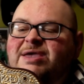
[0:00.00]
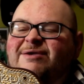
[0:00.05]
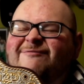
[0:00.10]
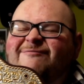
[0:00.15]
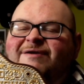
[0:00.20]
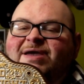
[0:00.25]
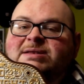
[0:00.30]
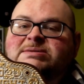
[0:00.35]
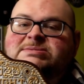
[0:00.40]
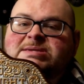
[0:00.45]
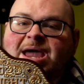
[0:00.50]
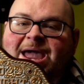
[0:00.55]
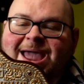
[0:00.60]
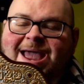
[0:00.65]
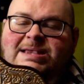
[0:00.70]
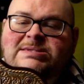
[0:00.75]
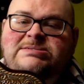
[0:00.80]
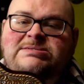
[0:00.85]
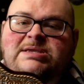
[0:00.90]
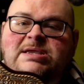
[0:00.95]
a
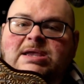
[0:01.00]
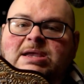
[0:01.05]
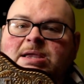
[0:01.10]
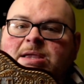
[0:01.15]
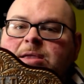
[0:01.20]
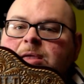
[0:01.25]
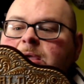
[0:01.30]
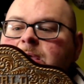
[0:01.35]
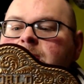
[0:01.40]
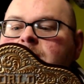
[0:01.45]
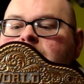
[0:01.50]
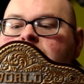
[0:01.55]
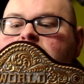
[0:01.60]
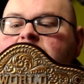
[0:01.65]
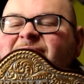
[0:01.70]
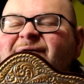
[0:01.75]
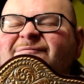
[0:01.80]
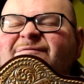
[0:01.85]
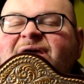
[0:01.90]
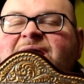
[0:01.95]
fantastic,
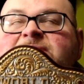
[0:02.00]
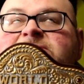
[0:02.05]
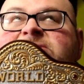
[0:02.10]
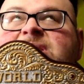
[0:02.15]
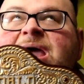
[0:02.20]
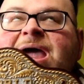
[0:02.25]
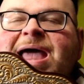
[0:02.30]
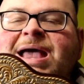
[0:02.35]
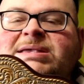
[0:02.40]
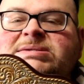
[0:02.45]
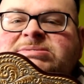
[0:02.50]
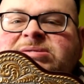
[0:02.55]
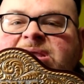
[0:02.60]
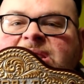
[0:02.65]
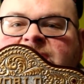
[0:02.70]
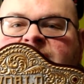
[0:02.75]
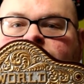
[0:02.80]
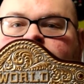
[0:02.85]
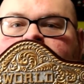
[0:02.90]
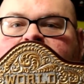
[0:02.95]

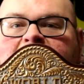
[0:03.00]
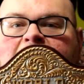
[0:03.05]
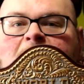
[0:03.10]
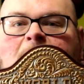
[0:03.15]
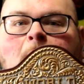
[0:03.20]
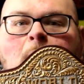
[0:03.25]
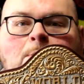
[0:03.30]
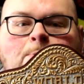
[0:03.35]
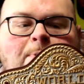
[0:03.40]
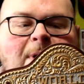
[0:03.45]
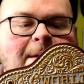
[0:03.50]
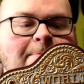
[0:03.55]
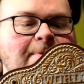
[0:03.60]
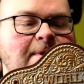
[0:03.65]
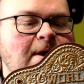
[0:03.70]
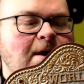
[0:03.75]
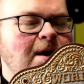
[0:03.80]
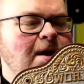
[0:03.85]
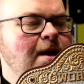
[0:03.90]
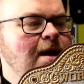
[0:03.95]
fantastic big gold
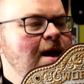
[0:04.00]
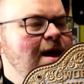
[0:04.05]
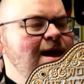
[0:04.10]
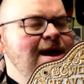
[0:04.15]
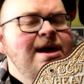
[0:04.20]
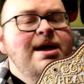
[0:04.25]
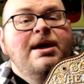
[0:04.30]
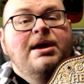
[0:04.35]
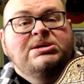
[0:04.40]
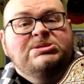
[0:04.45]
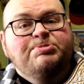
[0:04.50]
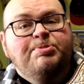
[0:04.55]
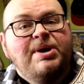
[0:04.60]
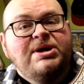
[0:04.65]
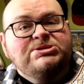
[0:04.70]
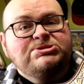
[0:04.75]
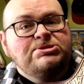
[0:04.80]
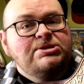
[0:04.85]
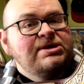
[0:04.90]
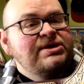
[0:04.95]
replica,
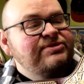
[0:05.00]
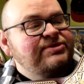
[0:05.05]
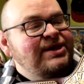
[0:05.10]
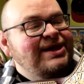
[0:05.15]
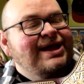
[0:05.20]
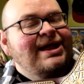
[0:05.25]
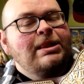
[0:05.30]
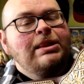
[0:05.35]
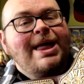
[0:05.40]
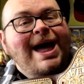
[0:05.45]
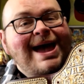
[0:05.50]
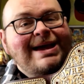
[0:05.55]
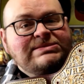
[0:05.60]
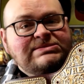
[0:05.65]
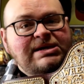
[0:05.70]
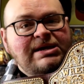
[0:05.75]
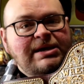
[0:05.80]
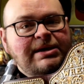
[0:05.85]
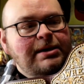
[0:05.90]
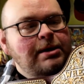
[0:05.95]
especially the
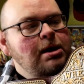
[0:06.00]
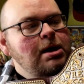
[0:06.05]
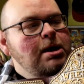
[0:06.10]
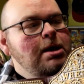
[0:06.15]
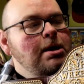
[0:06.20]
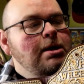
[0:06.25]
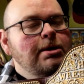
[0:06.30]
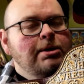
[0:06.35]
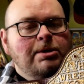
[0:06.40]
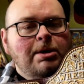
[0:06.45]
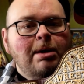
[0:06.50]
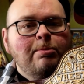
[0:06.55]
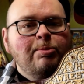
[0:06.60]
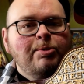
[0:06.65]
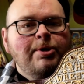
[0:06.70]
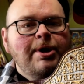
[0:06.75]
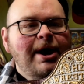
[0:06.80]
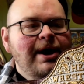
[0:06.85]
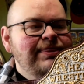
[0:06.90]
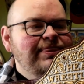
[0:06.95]
classic
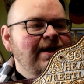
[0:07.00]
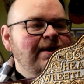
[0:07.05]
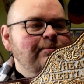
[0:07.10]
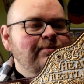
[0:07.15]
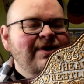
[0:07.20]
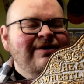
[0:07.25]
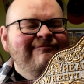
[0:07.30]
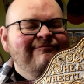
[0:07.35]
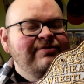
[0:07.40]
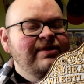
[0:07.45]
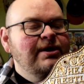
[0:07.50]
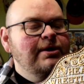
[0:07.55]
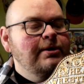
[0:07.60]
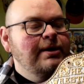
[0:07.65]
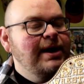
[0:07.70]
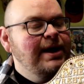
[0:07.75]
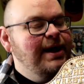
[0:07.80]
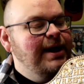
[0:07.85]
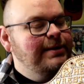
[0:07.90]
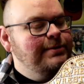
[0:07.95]
Crumrine that Ric Flair
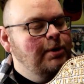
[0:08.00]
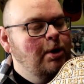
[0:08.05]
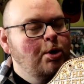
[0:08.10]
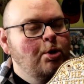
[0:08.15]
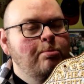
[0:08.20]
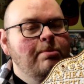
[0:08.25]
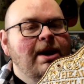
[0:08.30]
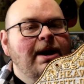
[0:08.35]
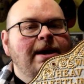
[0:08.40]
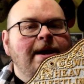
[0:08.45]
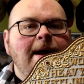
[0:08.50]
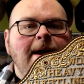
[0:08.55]
had. Oh my